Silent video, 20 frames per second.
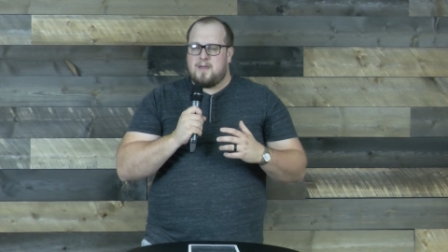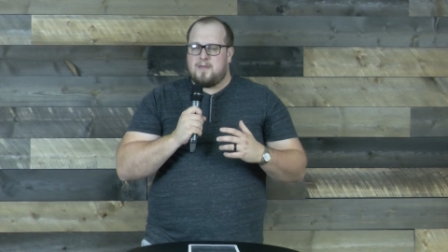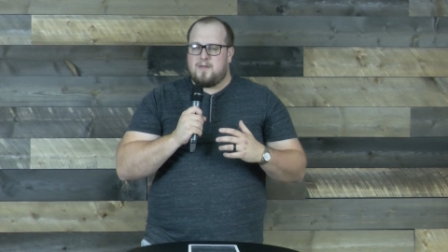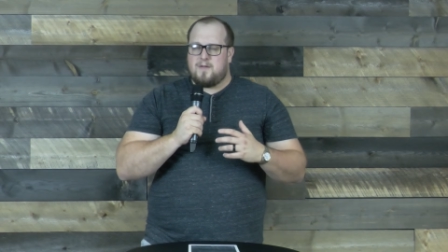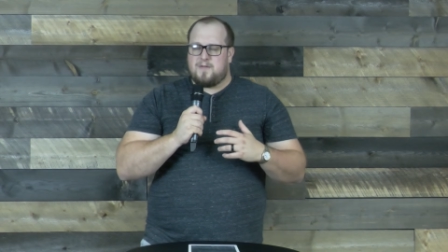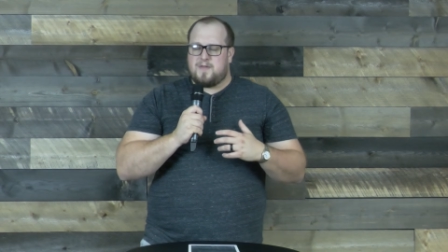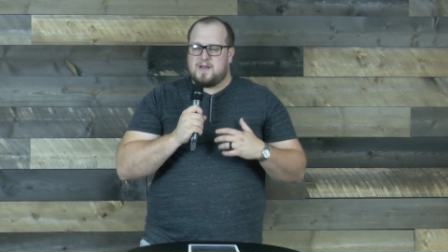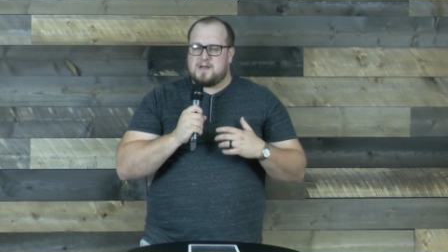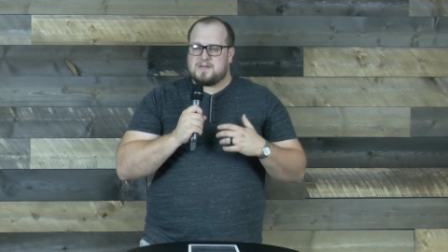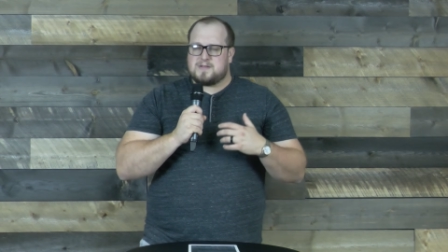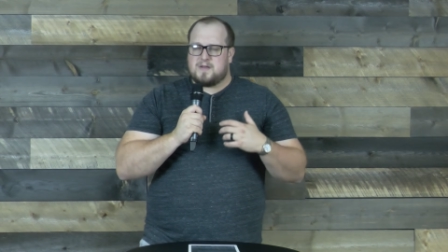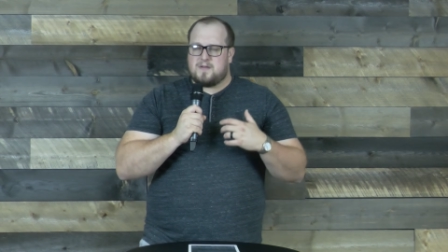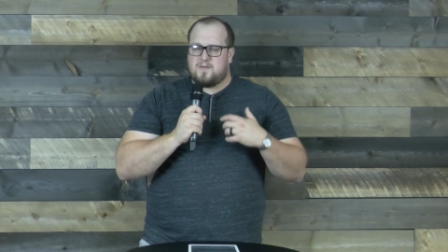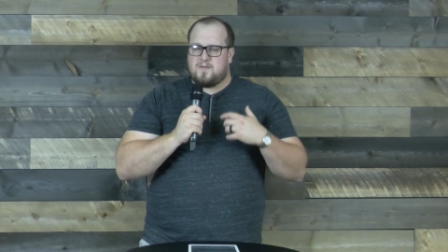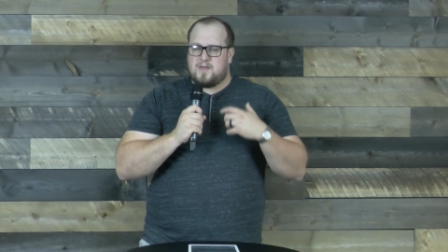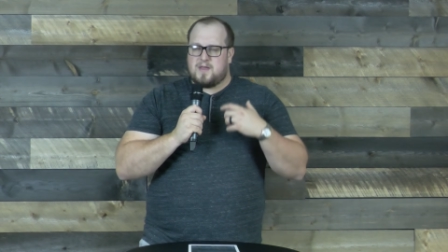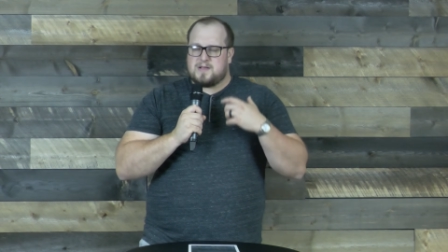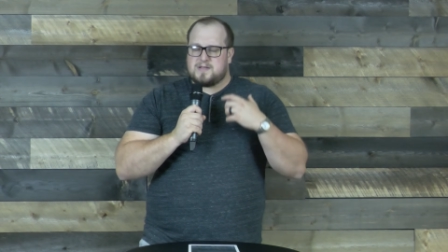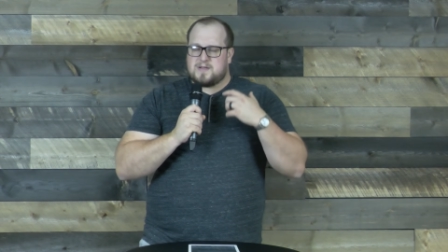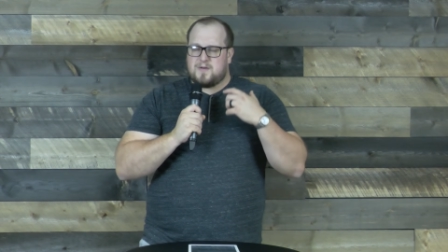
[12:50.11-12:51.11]
The things
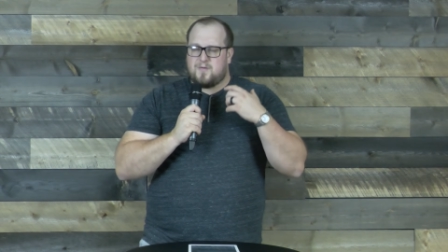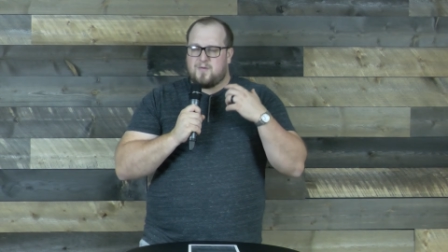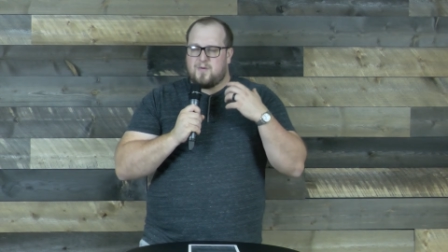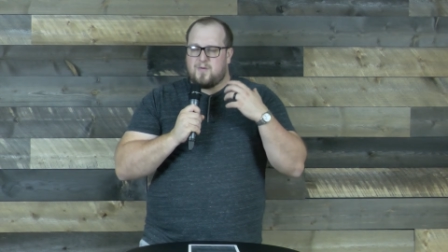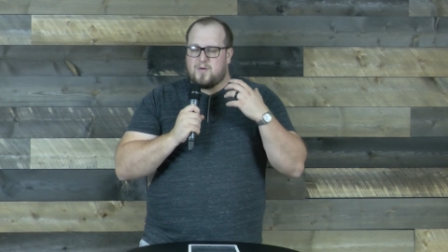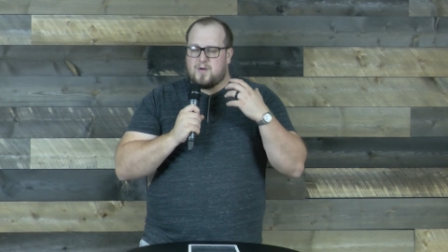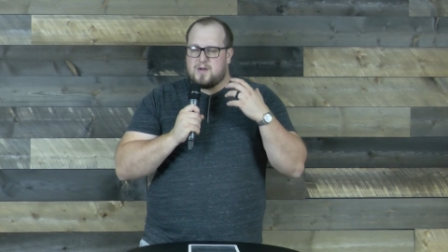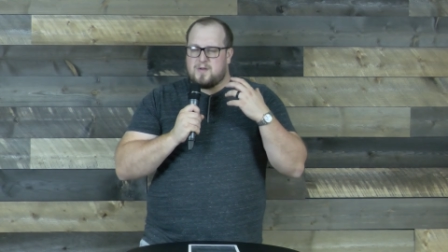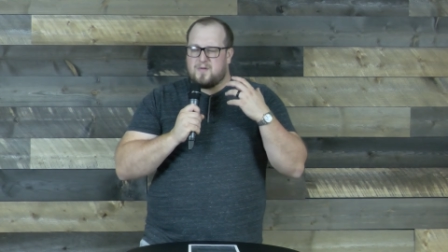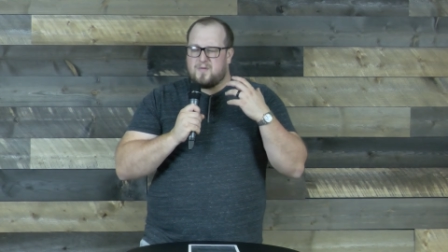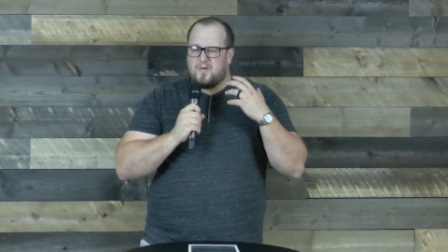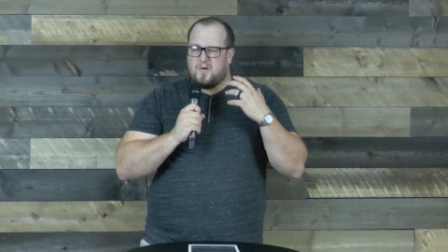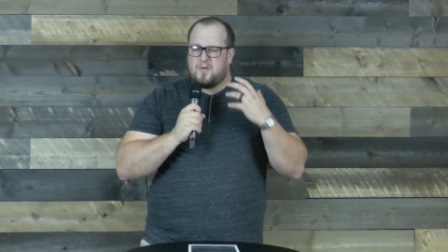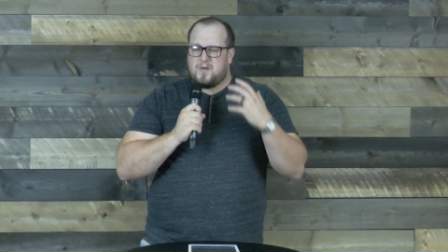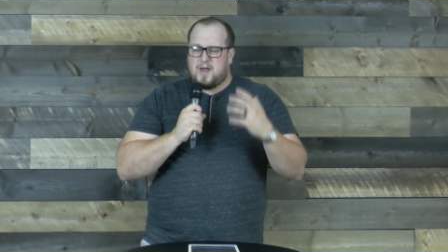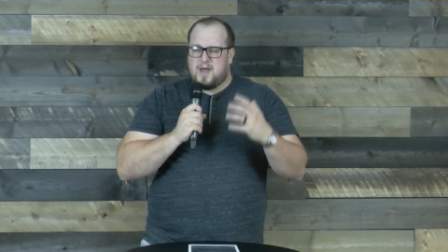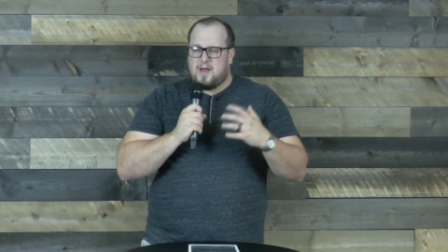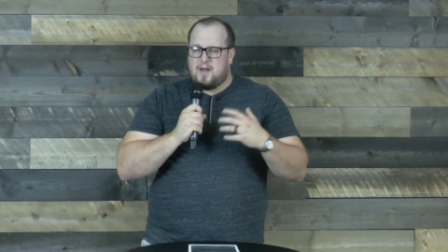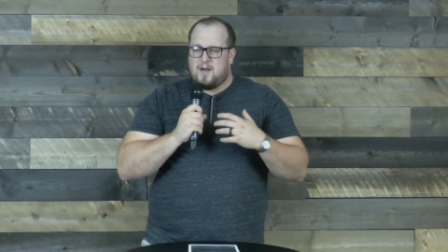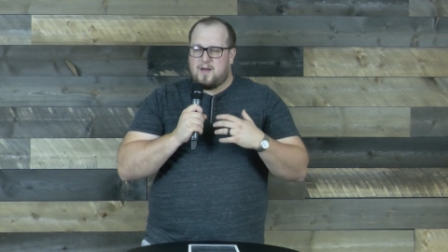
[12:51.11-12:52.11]
that we were going to, okay,